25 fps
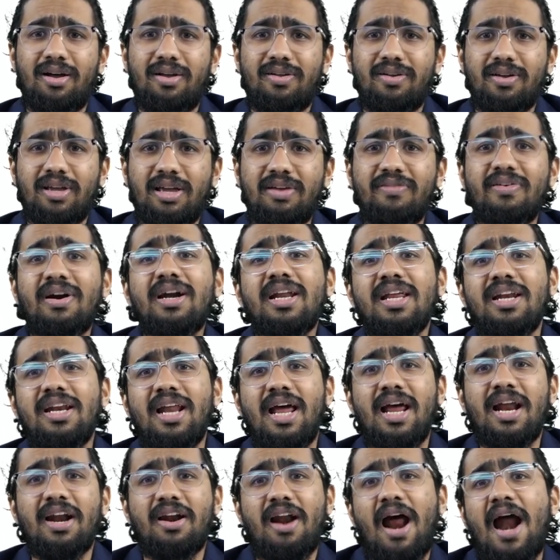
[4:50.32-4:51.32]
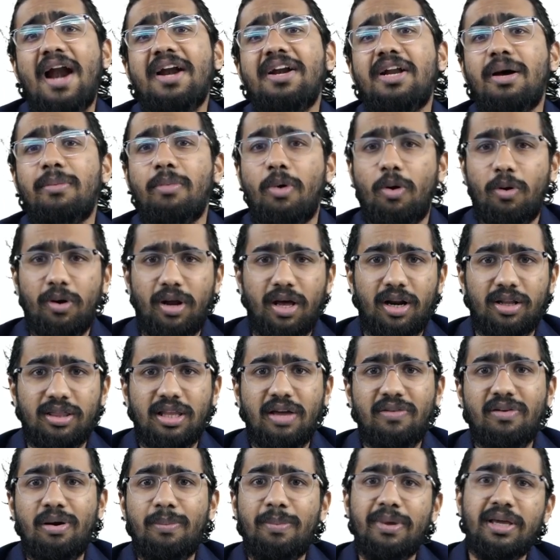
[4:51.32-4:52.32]
given in a random order.
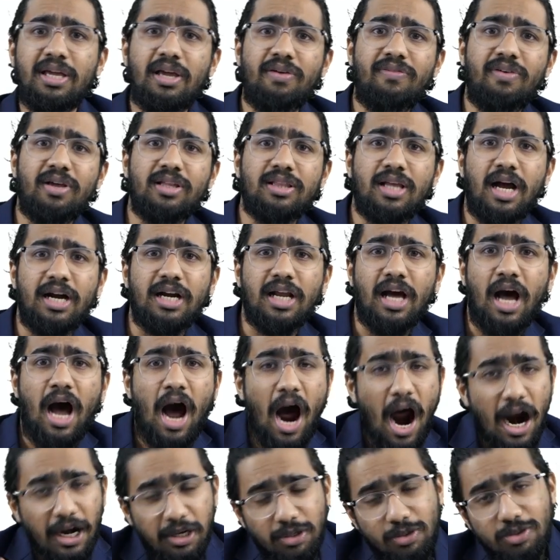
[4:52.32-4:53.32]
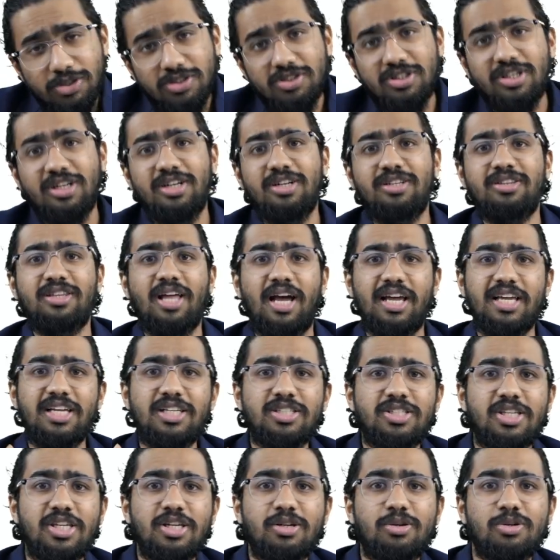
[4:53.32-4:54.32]
They will be giving that a hard question, the
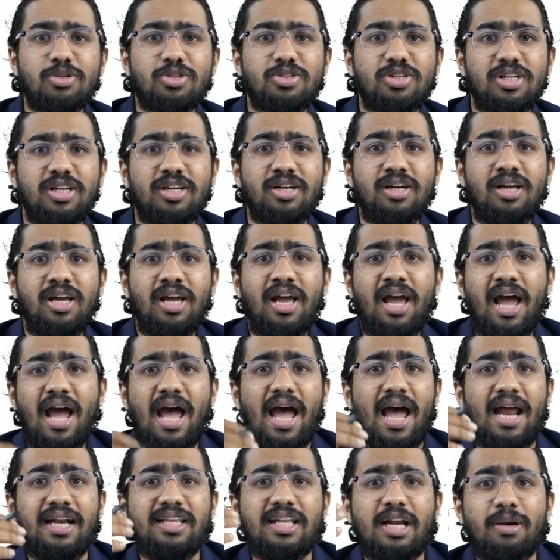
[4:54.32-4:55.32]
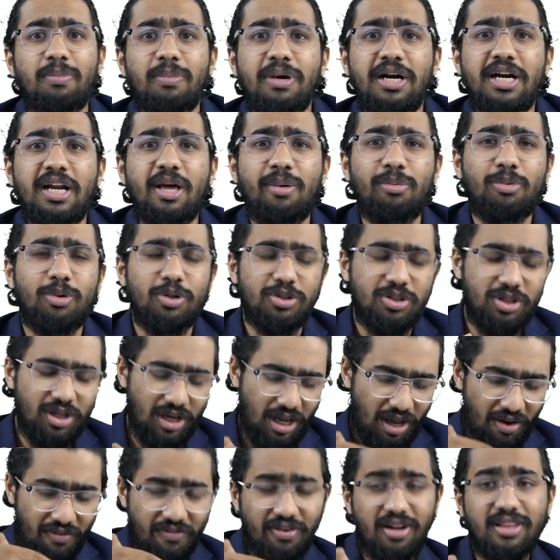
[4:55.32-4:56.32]
easy question, and that medium question.
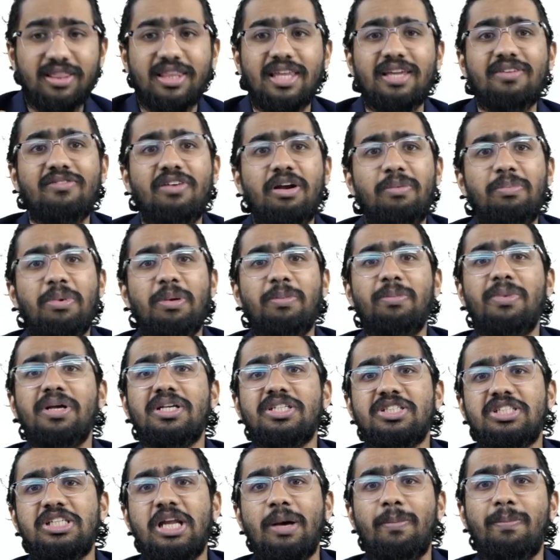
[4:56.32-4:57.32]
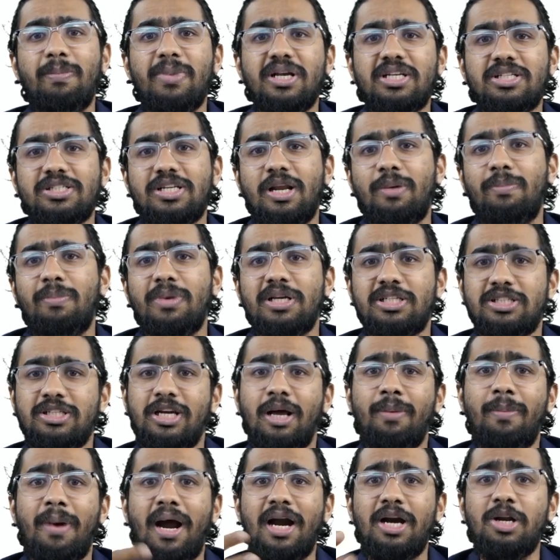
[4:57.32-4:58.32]
Everything will be mixed up.
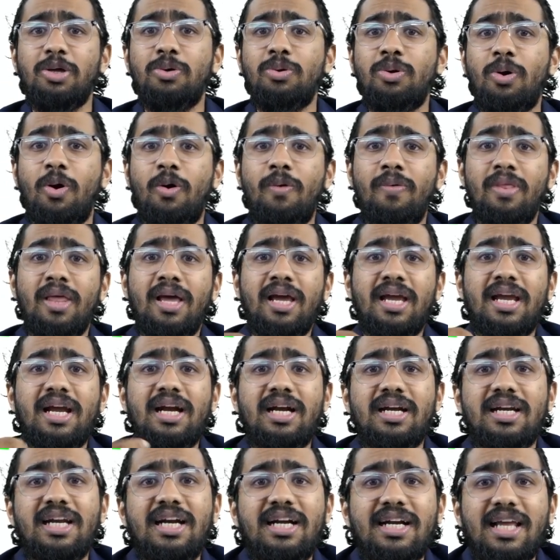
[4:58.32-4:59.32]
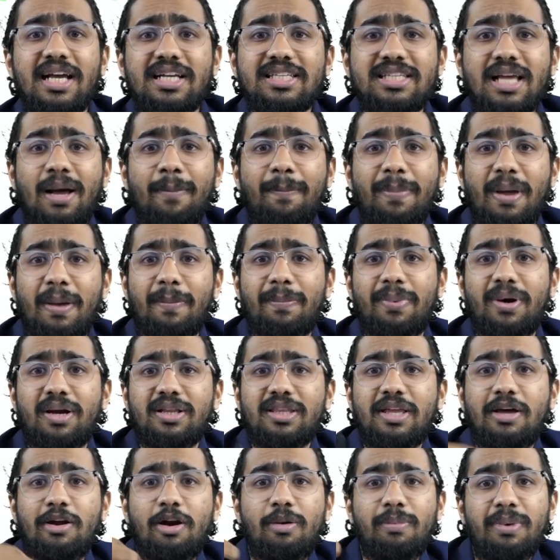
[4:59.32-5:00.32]
And you know, in NEET exam paper,
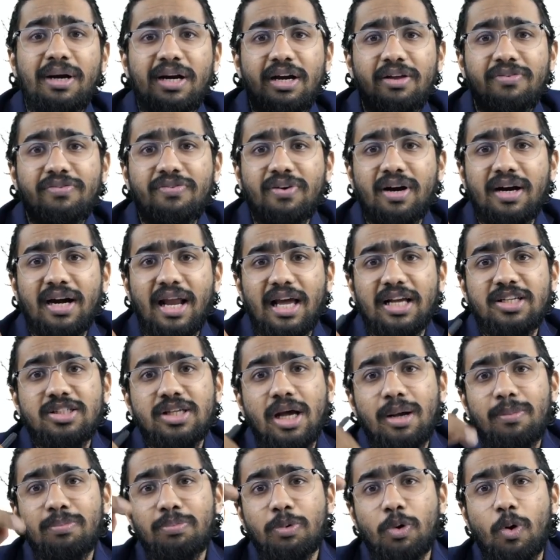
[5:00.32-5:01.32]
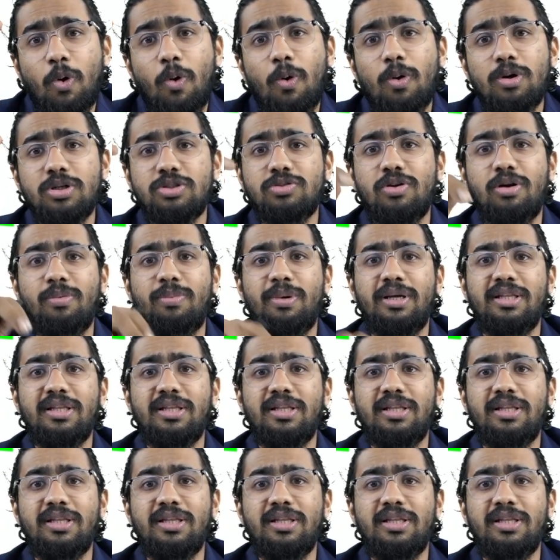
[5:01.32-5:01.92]
there will be different exam codes will be